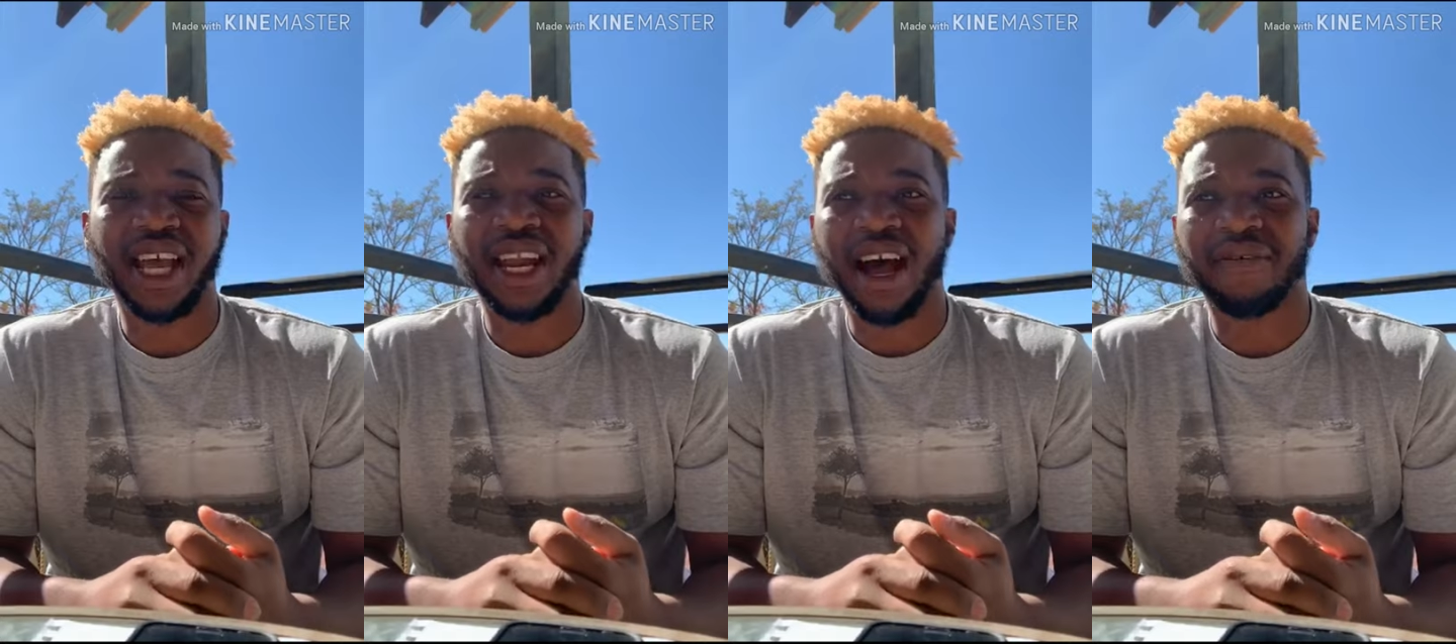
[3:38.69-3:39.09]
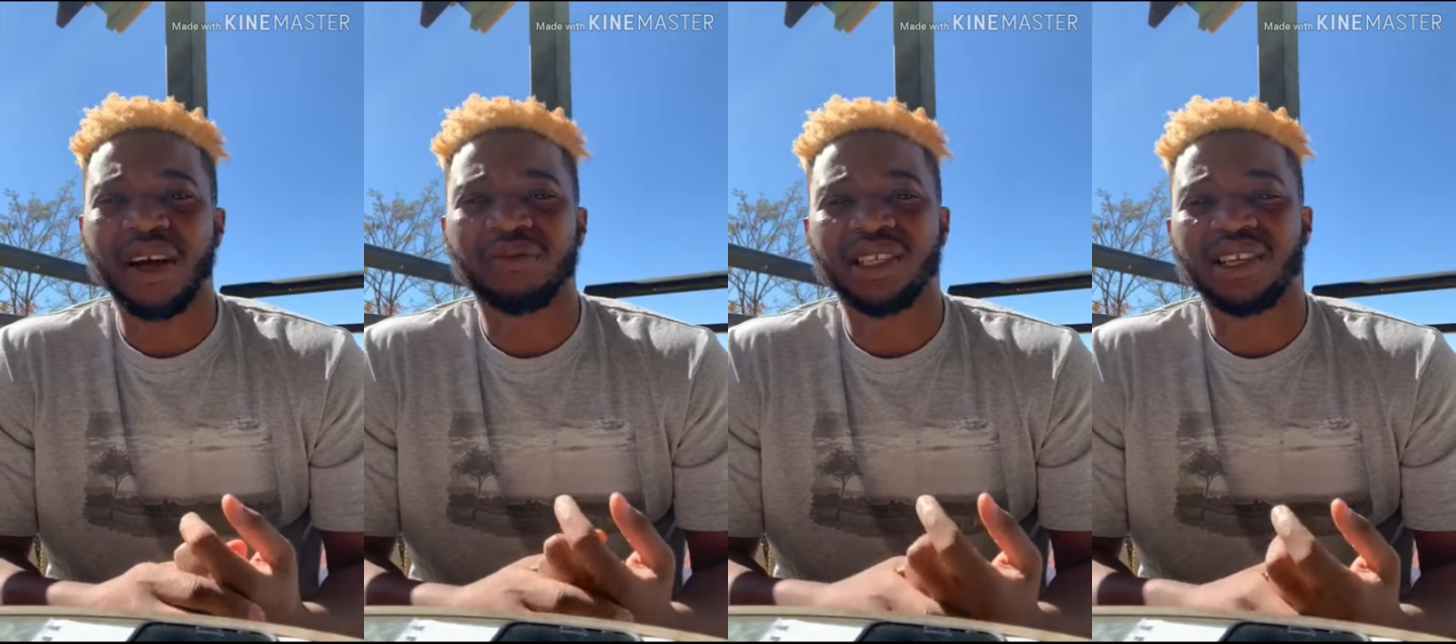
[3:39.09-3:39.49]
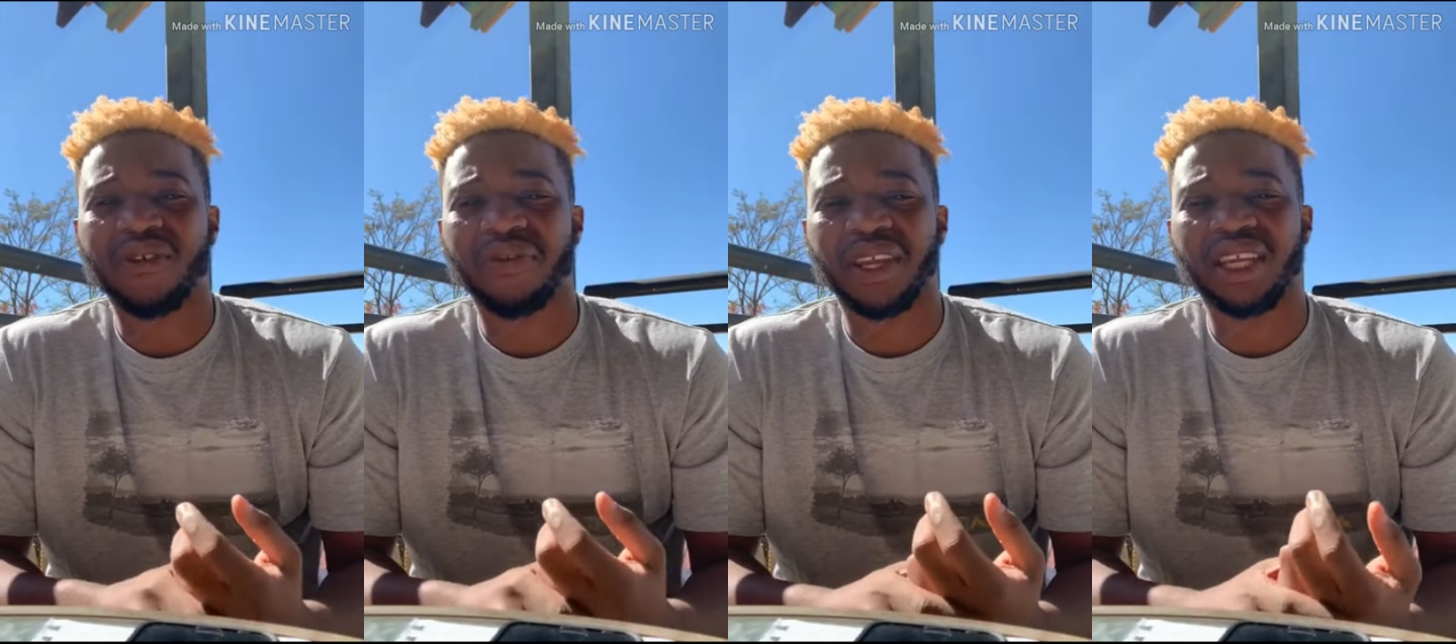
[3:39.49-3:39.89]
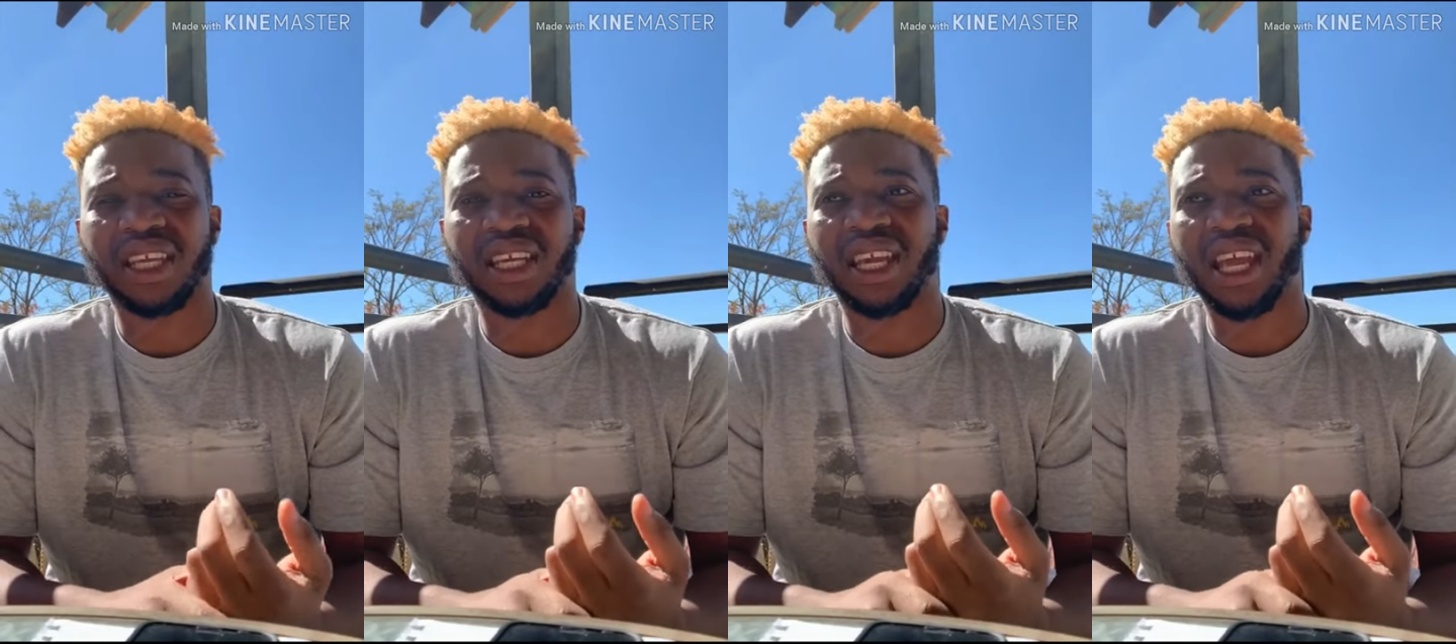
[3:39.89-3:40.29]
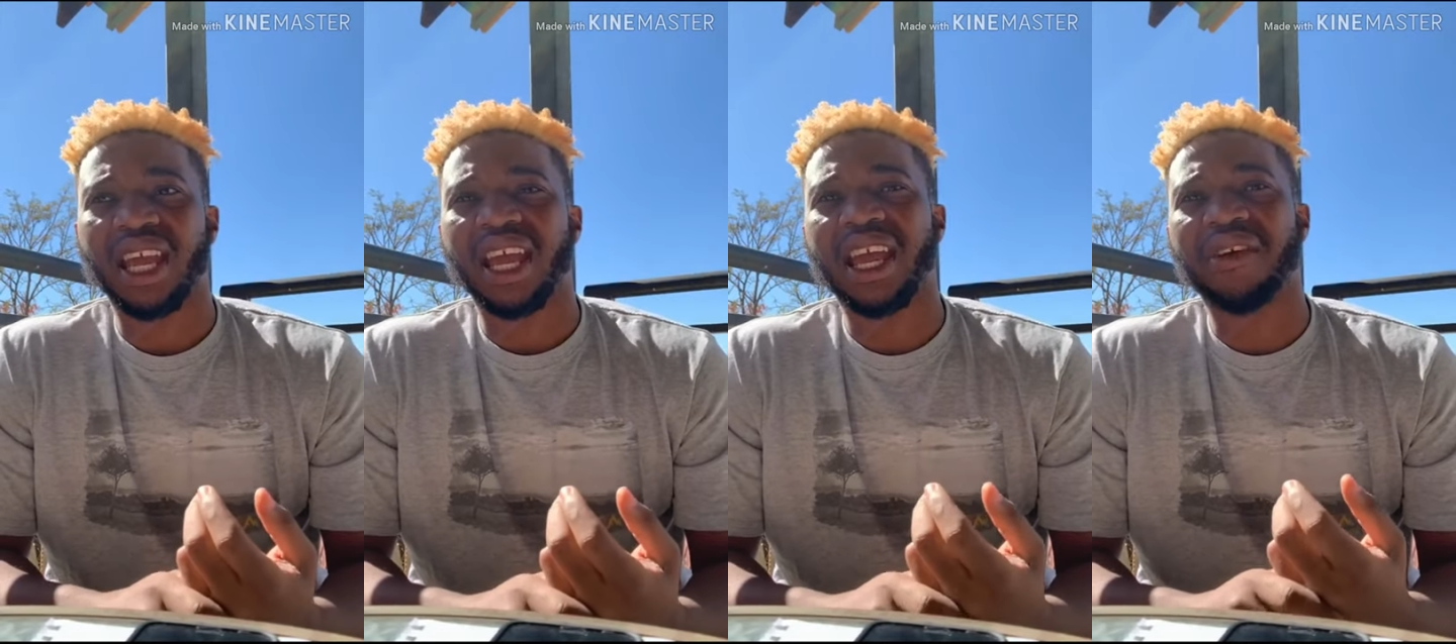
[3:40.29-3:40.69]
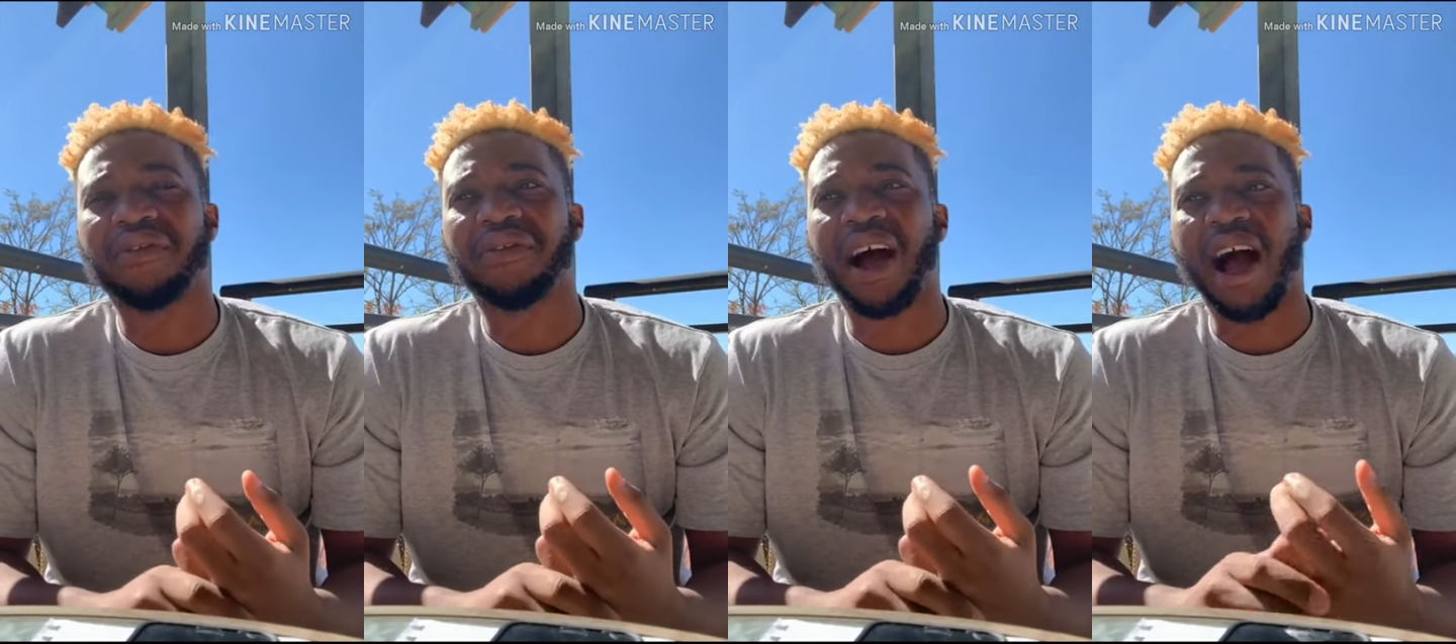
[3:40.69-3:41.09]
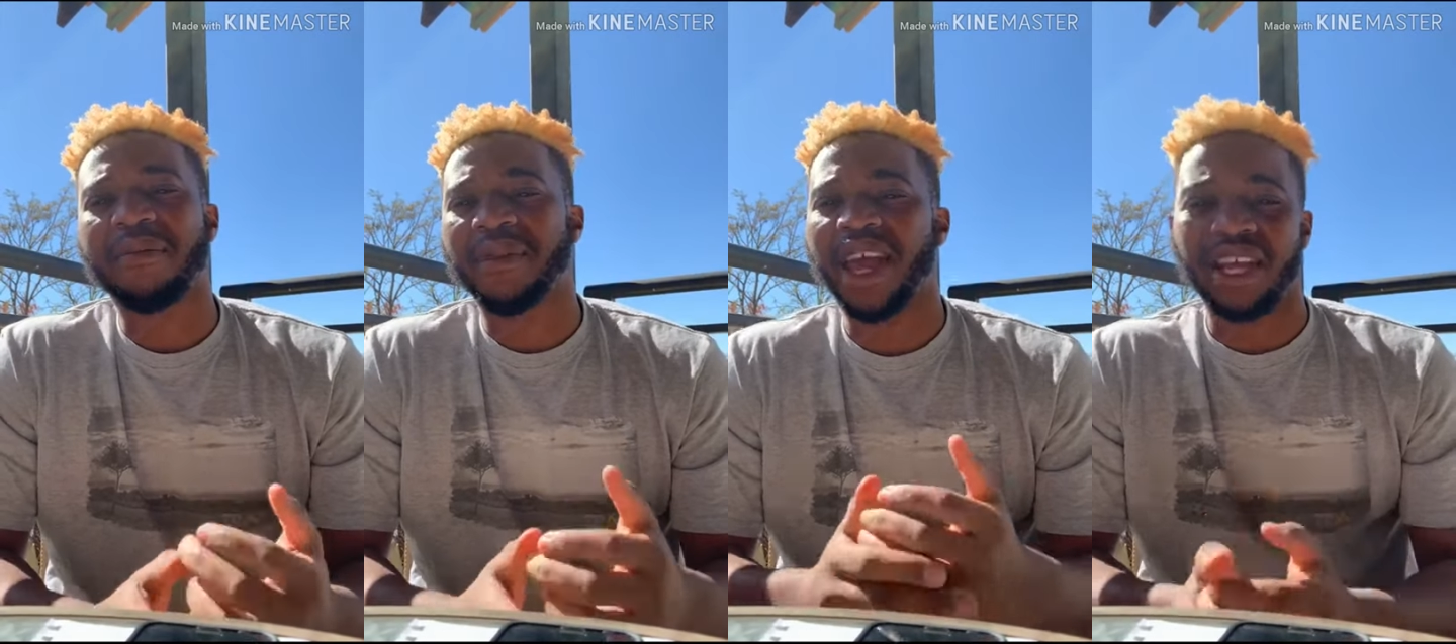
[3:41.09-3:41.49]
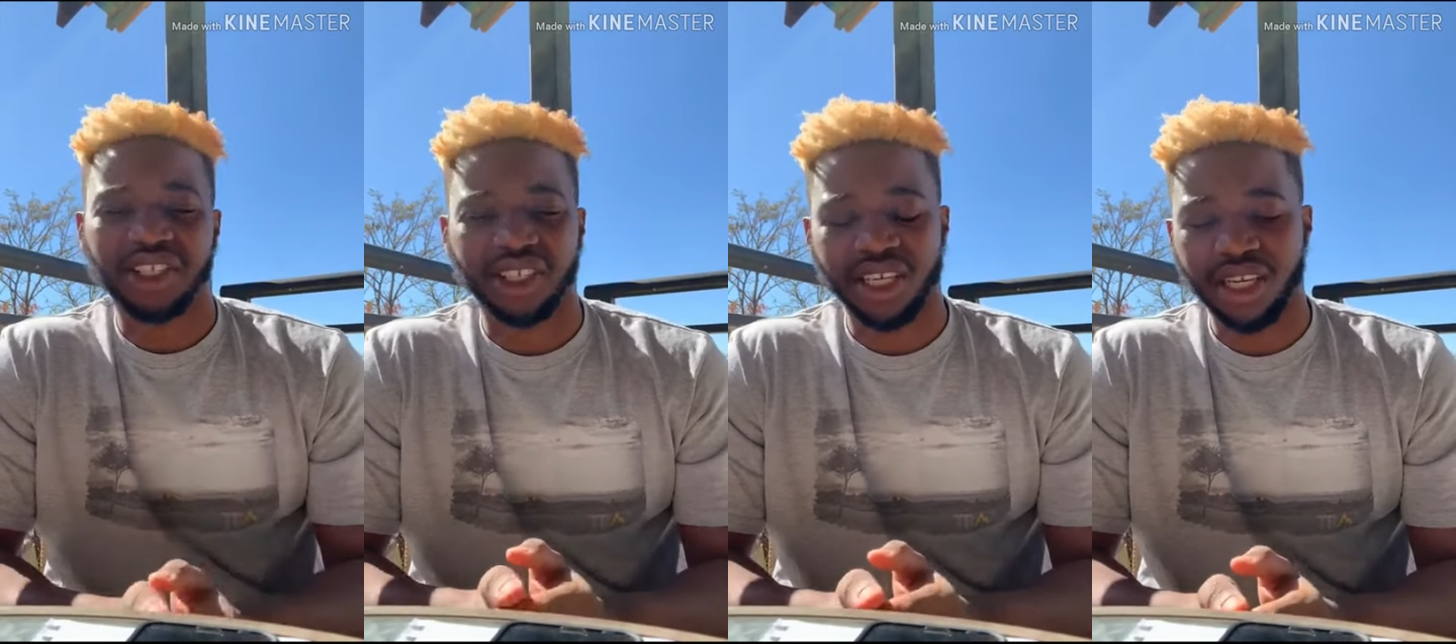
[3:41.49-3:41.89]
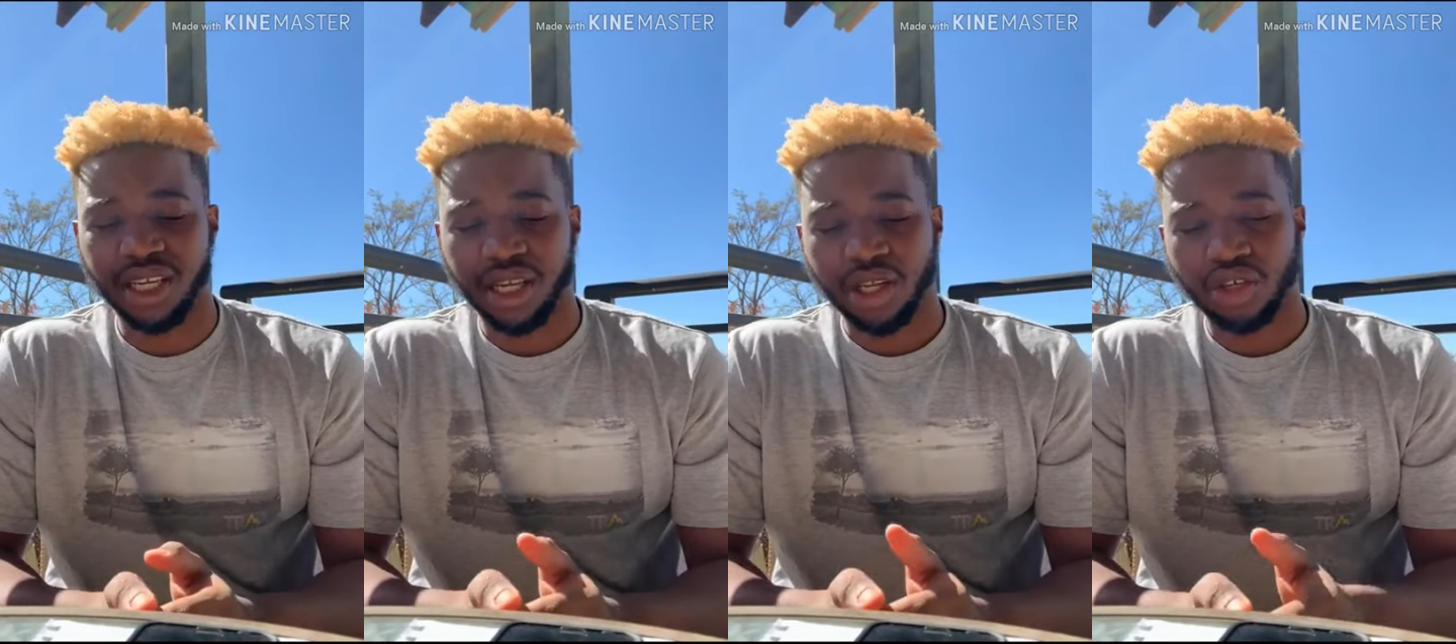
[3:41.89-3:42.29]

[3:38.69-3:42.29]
And I found myself thinking, if I'm actually